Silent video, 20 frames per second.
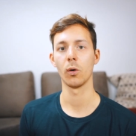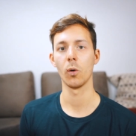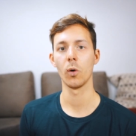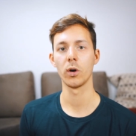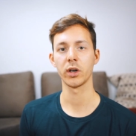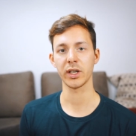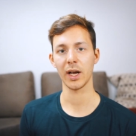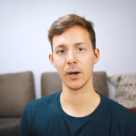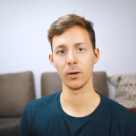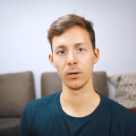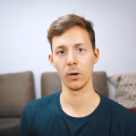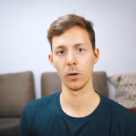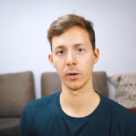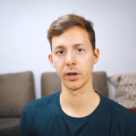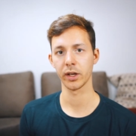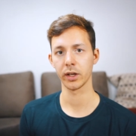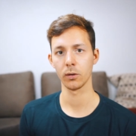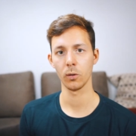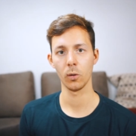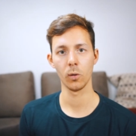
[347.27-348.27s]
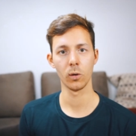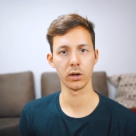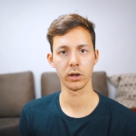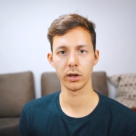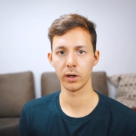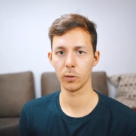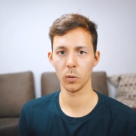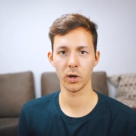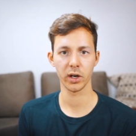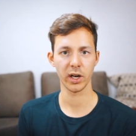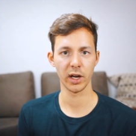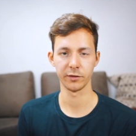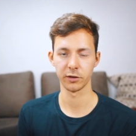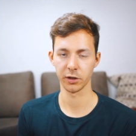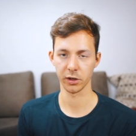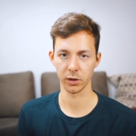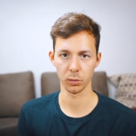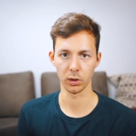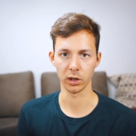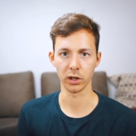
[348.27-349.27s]
or downloading or whatever
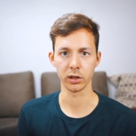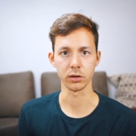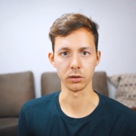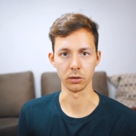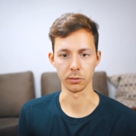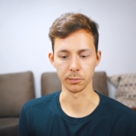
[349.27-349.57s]
you want to